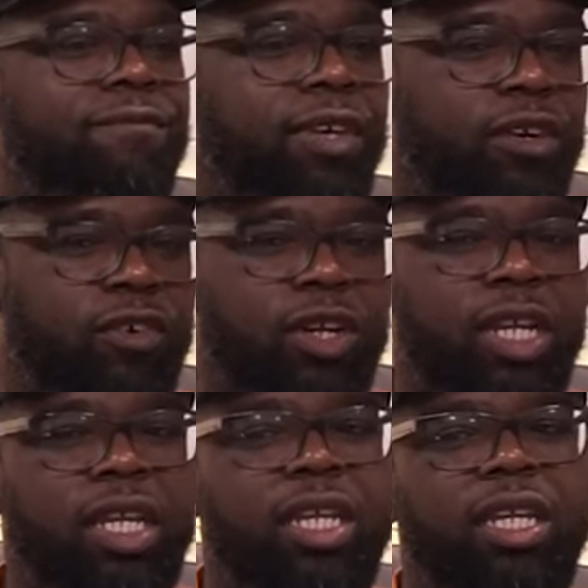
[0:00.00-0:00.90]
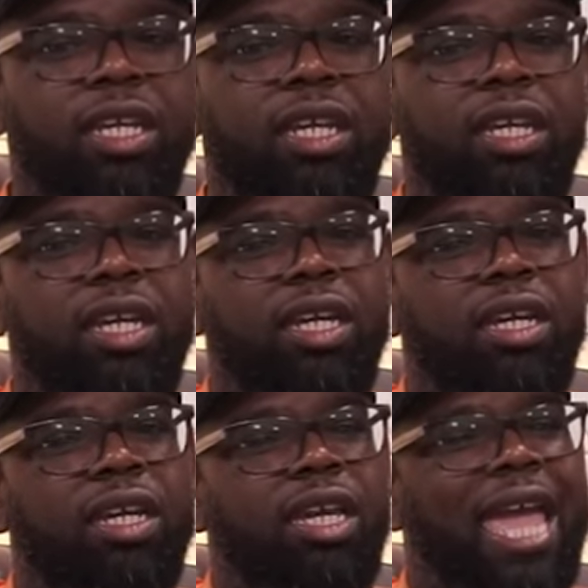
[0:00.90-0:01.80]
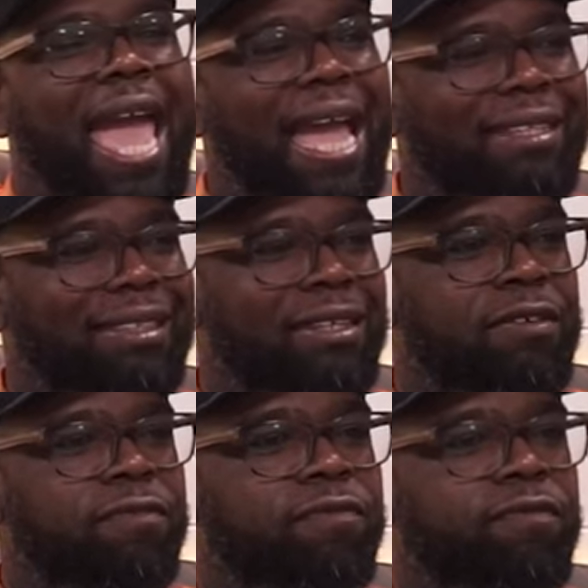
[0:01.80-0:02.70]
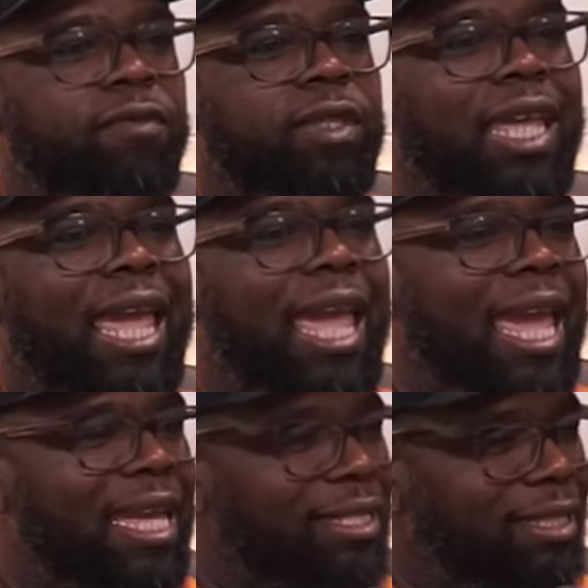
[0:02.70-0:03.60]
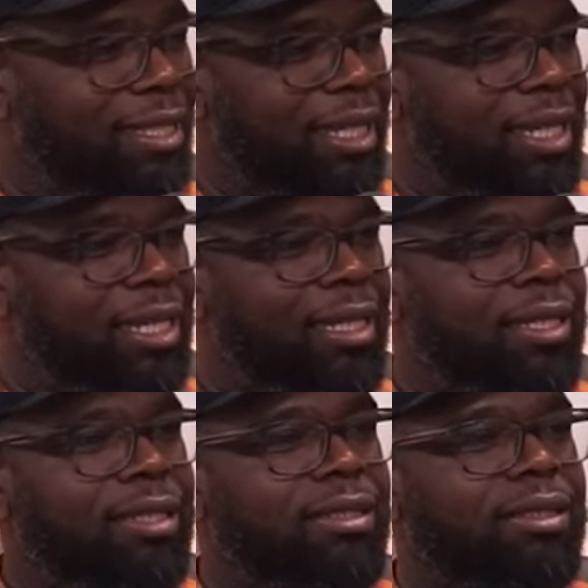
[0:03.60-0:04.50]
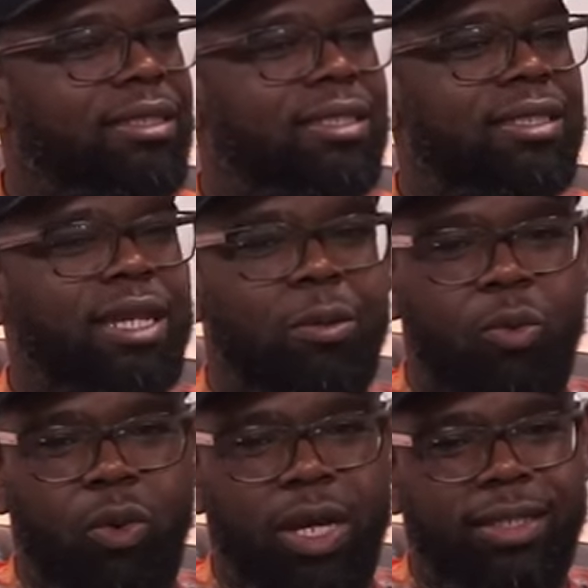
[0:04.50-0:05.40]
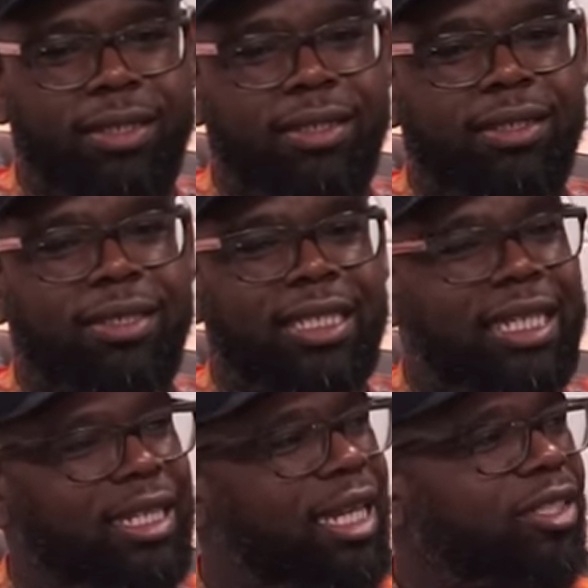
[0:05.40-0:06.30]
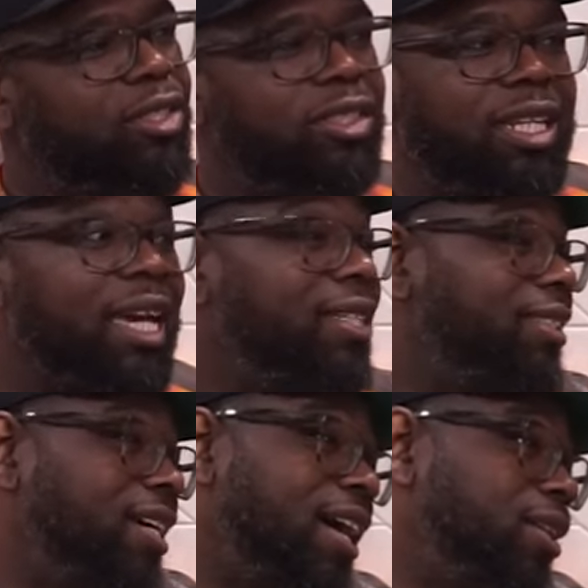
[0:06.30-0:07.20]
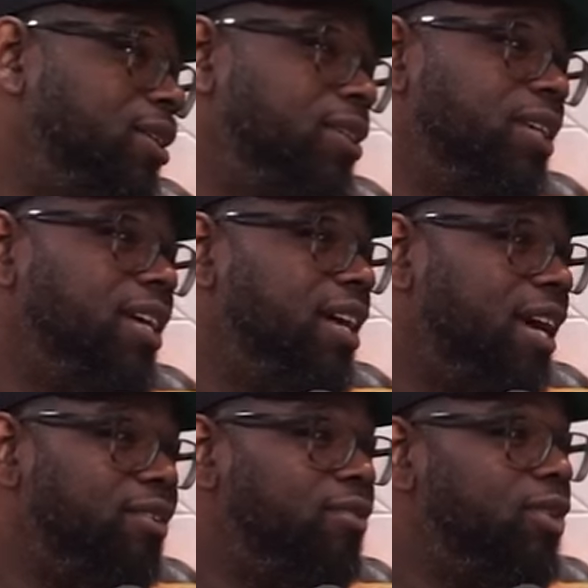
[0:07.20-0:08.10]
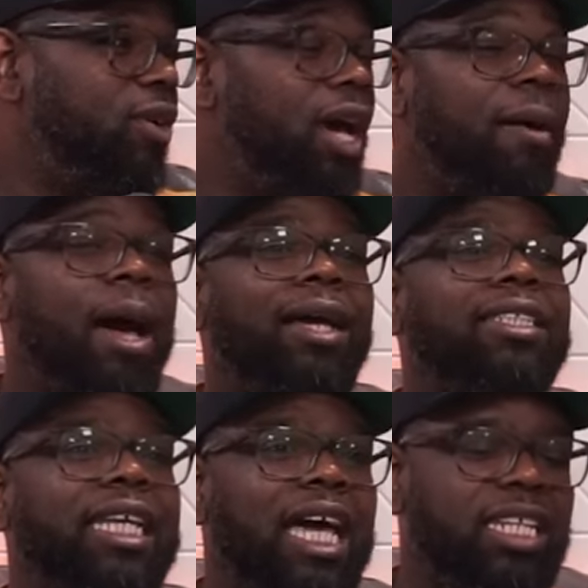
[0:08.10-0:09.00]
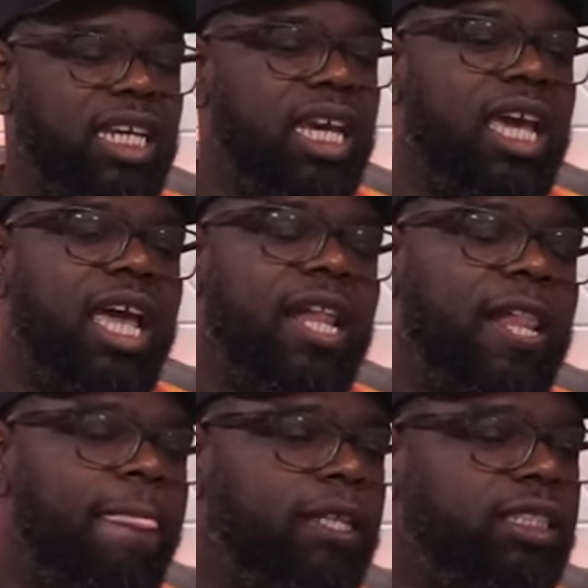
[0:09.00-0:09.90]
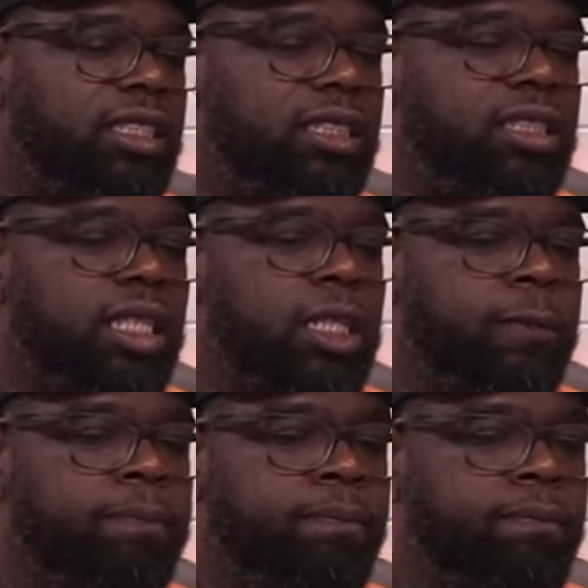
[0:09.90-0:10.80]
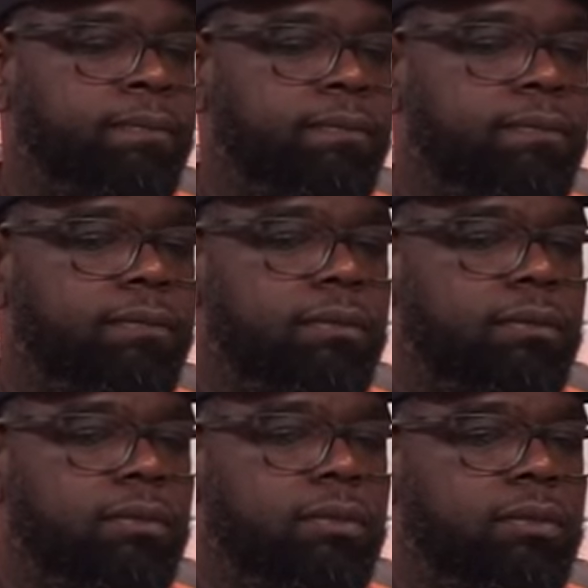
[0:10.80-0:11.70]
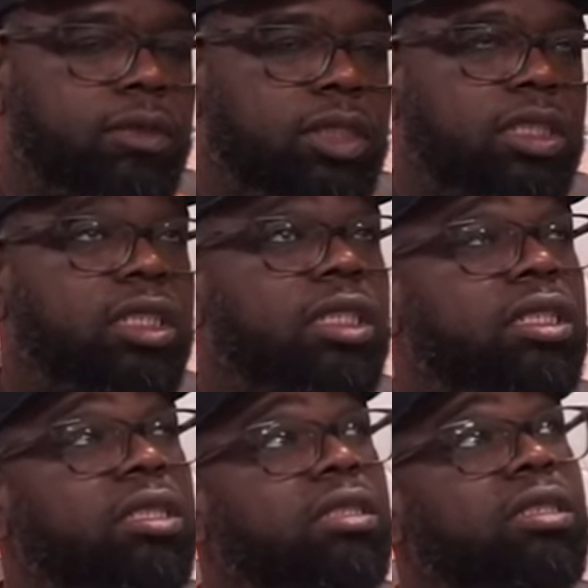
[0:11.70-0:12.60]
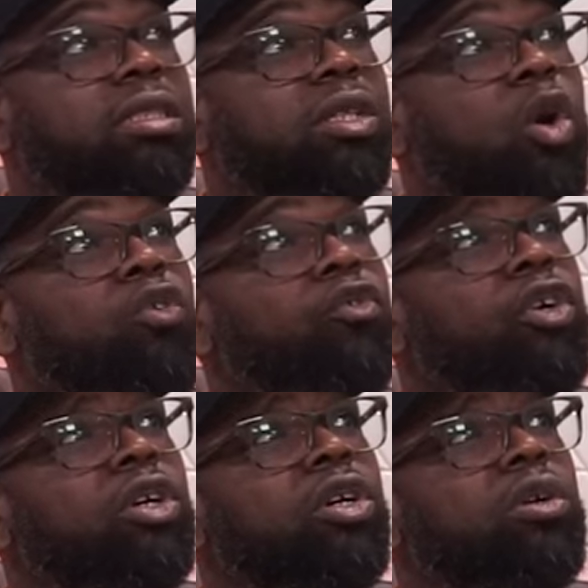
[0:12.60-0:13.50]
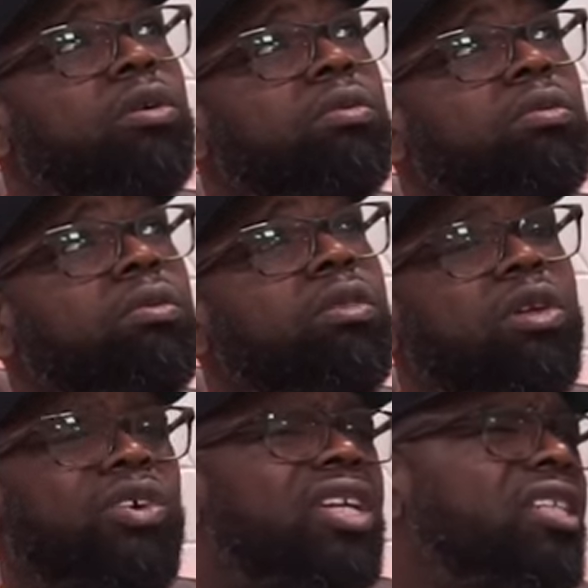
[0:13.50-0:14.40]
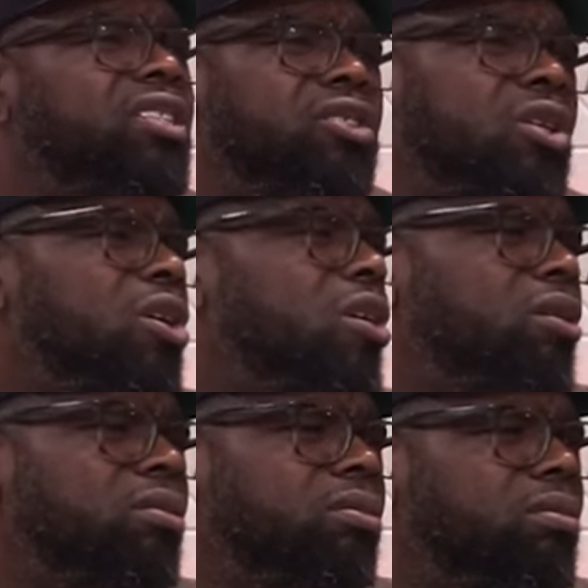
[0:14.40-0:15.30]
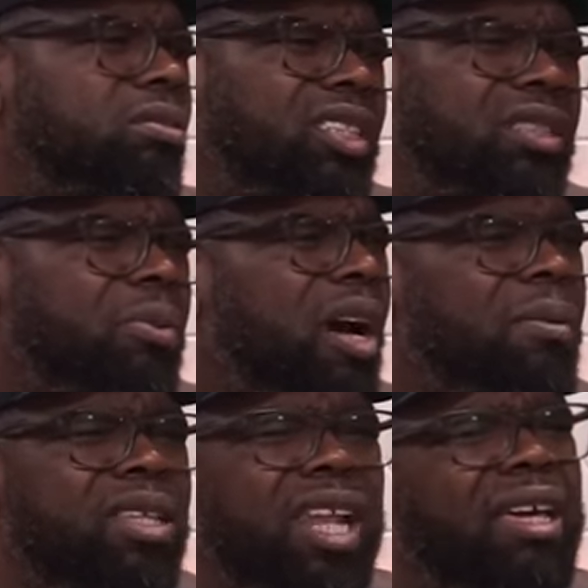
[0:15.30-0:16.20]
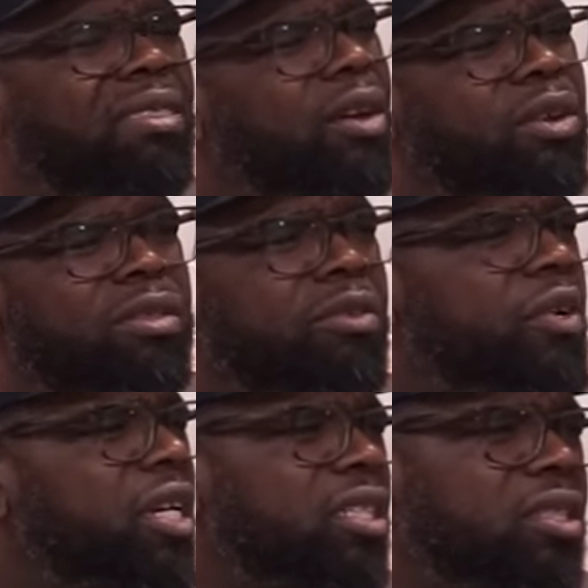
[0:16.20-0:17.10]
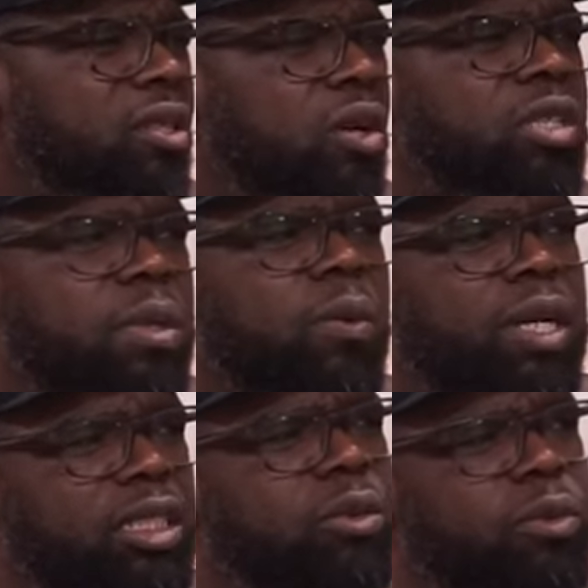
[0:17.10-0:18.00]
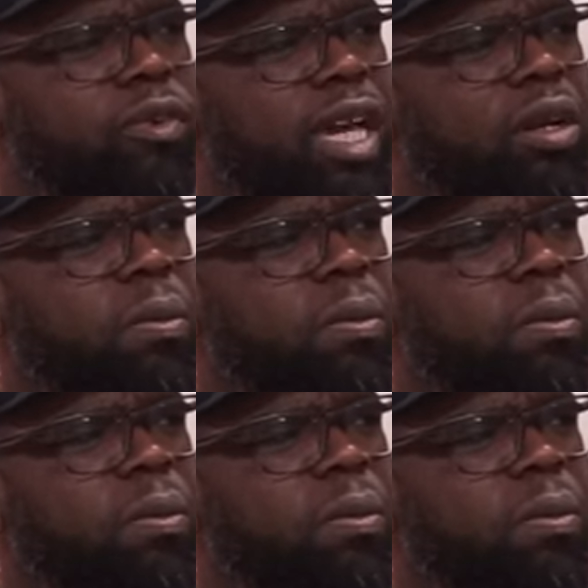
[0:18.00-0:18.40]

very active, handsy, somewhat teenager slash toddler. I don't even know. I, I, I she's um she's over 30 inches long. Mm-hmm. She's probably like 33 inches long. It's been a while since we've had